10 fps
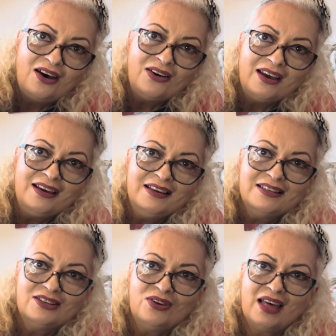Okay,
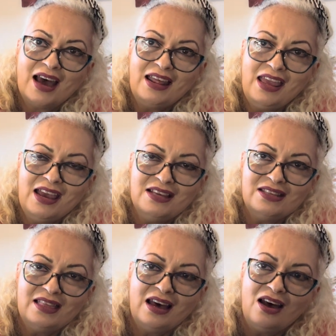so that
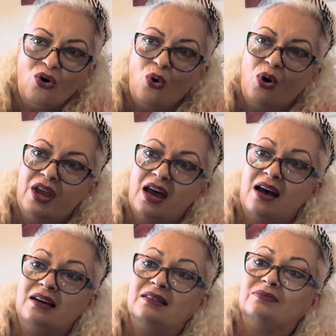is the
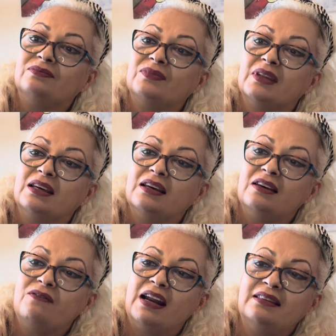Hoya
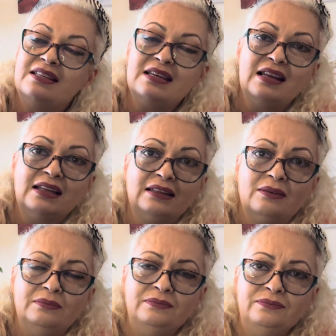
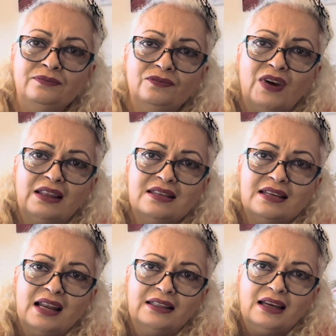verticillata,
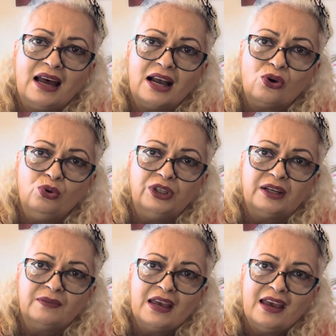verticillata
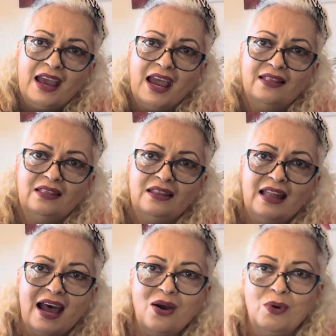acuta. And
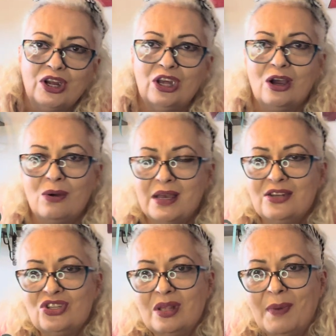now we're going to go
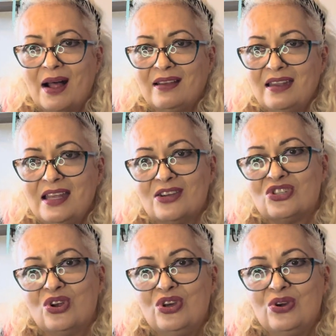into the balcony. I'll
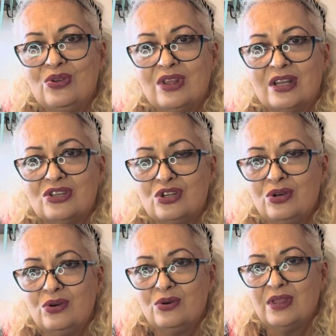show you the
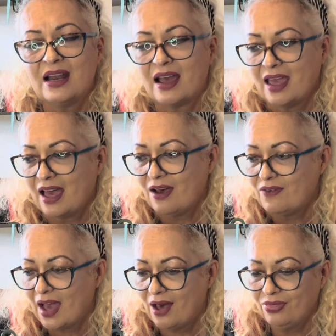two that I
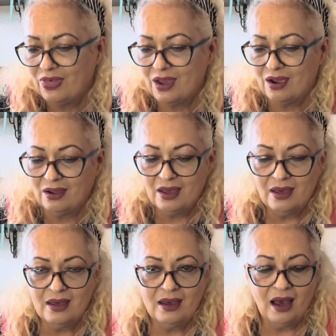have out there
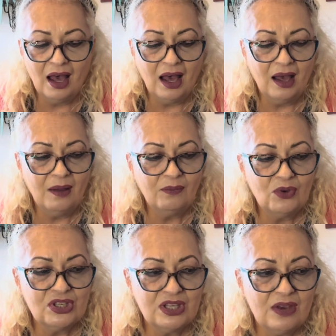
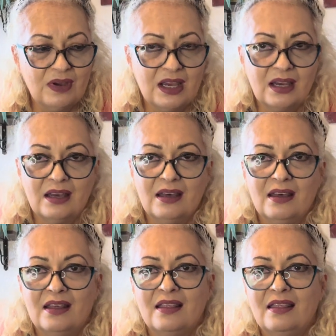receiving
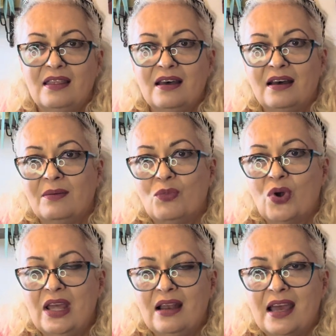the
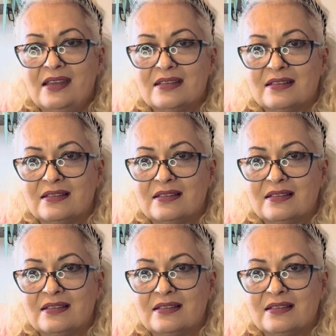morning light,